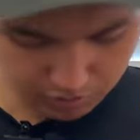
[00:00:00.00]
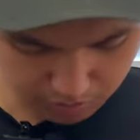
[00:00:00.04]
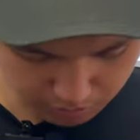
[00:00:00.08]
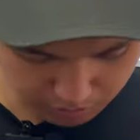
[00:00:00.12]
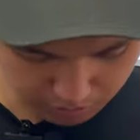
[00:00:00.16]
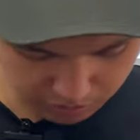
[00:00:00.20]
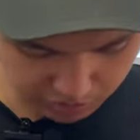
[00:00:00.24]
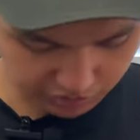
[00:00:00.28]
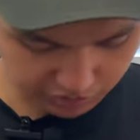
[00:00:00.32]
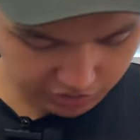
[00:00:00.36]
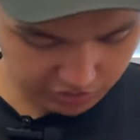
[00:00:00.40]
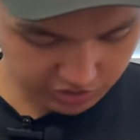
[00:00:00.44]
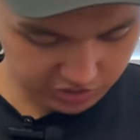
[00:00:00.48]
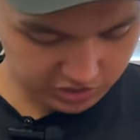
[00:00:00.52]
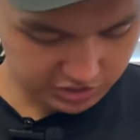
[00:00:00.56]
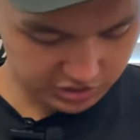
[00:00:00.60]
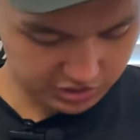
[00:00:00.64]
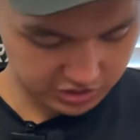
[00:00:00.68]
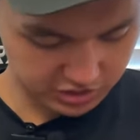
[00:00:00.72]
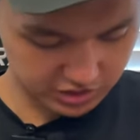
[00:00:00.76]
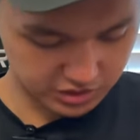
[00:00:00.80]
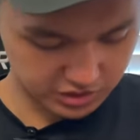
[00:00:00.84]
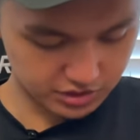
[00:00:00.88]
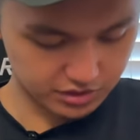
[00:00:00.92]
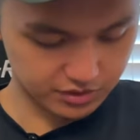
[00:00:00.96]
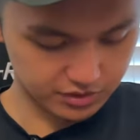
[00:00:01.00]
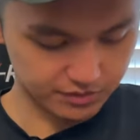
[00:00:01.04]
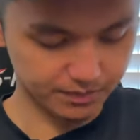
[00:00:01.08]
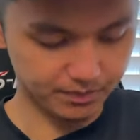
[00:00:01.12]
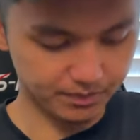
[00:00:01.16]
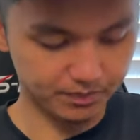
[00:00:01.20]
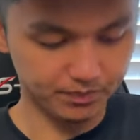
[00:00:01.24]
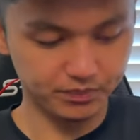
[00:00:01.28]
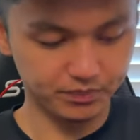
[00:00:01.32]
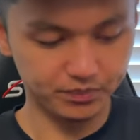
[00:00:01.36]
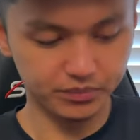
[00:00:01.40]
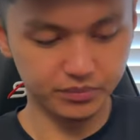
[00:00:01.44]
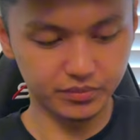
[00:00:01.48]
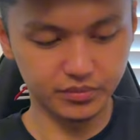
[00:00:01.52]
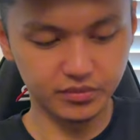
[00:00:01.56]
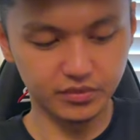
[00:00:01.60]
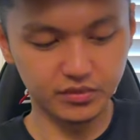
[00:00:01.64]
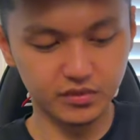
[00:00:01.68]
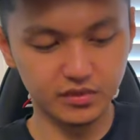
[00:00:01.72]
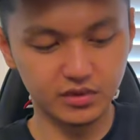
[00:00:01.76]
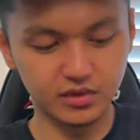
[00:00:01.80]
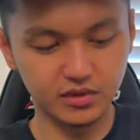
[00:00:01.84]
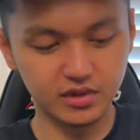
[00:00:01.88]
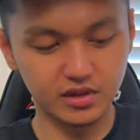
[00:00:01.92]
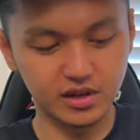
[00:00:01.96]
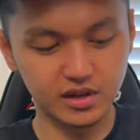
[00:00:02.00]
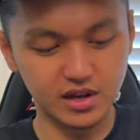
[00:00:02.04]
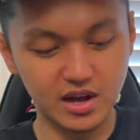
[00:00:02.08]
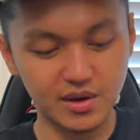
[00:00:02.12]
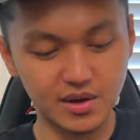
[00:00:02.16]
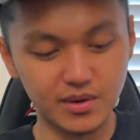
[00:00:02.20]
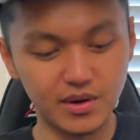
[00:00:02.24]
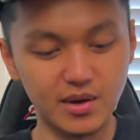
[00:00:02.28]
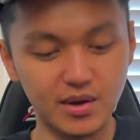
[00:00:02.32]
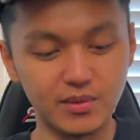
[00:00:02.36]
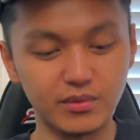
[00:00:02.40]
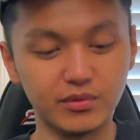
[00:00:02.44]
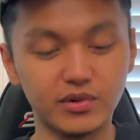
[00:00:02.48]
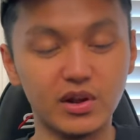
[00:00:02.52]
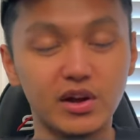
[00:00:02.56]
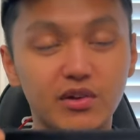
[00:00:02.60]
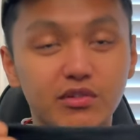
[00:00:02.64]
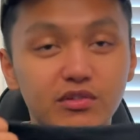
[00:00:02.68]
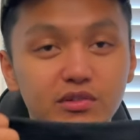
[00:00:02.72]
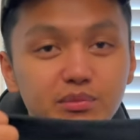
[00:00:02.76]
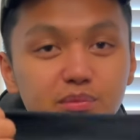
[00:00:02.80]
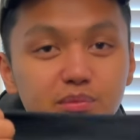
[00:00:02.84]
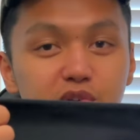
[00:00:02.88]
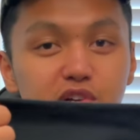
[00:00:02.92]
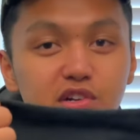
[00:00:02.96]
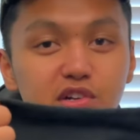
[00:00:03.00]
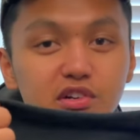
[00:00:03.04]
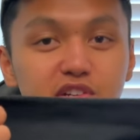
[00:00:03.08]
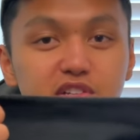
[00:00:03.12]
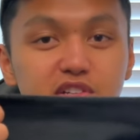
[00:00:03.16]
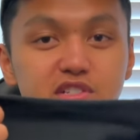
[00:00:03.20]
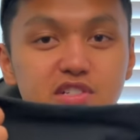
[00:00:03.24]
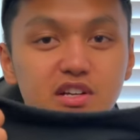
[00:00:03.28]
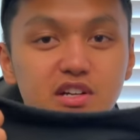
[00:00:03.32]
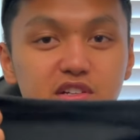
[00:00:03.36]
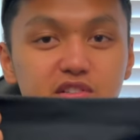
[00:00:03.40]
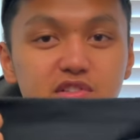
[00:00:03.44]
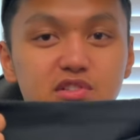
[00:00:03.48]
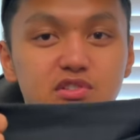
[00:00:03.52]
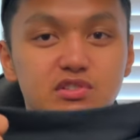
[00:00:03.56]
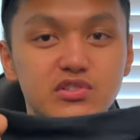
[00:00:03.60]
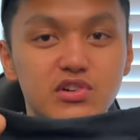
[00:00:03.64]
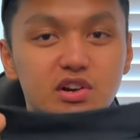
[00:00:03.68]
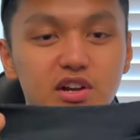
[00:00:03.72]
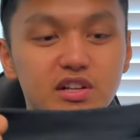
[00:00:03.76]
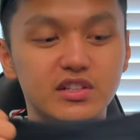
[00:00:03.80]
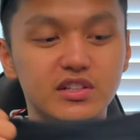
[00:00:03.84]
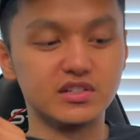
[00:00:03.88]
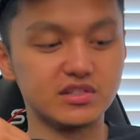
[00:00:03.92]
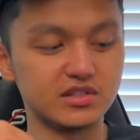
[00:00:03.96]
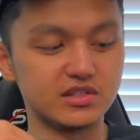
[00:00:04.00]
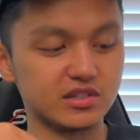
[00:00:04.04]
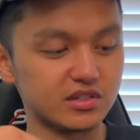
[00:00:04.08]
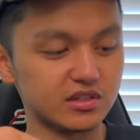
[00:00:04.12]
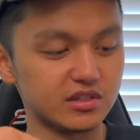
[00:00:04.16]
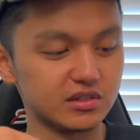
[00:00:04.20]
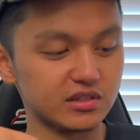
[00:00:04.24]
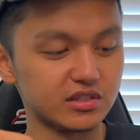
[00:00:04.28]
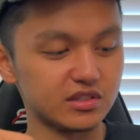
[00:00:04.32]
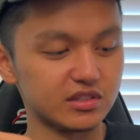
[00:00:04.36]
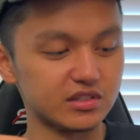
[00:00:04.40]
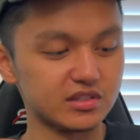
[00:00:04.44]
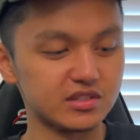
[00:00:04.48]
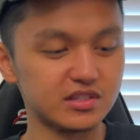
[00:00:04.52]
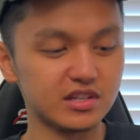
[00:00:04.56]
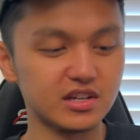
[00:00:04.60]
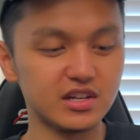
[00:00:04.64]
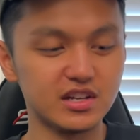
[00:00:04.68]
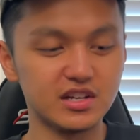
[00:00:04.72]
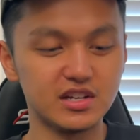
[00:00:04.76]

But this is a. I, I, I'm curious how to try these on because